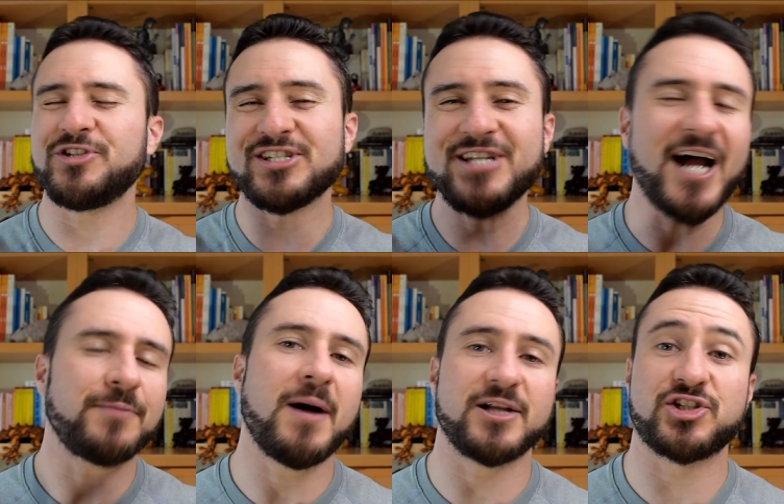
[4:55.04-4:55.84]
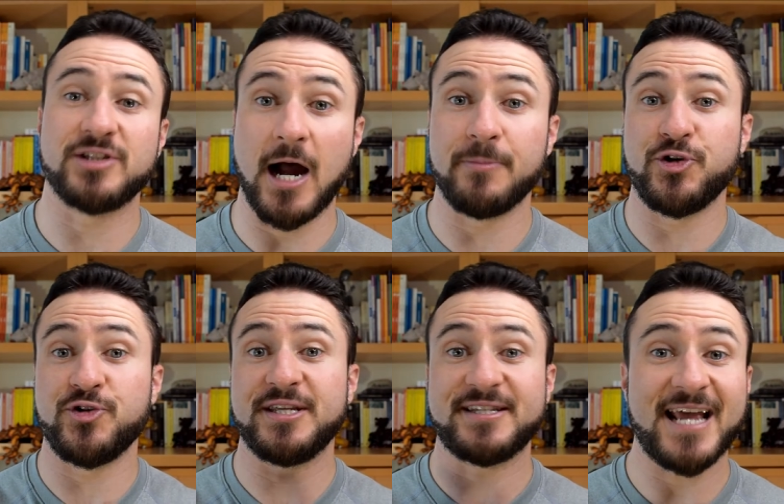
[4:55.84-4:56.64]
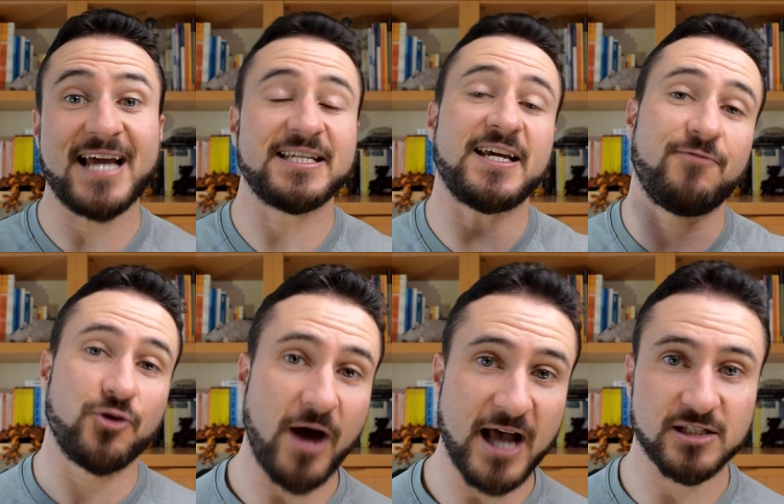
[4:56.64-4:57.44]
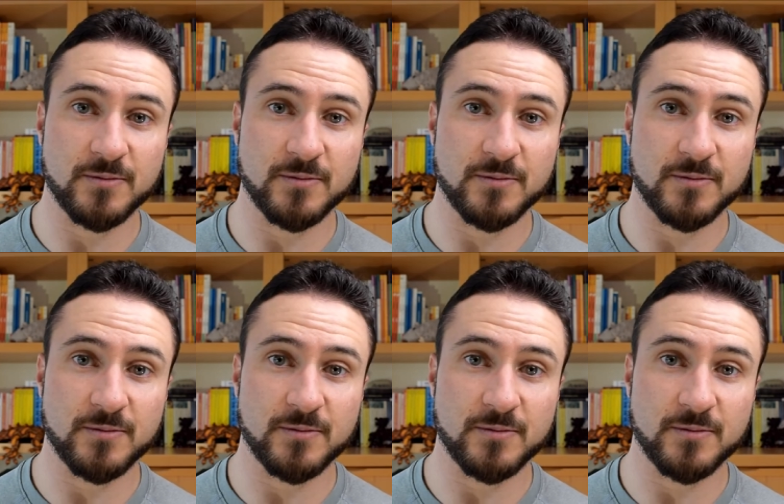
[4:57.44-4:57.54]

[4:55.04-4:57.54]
is not much time during the set if you ask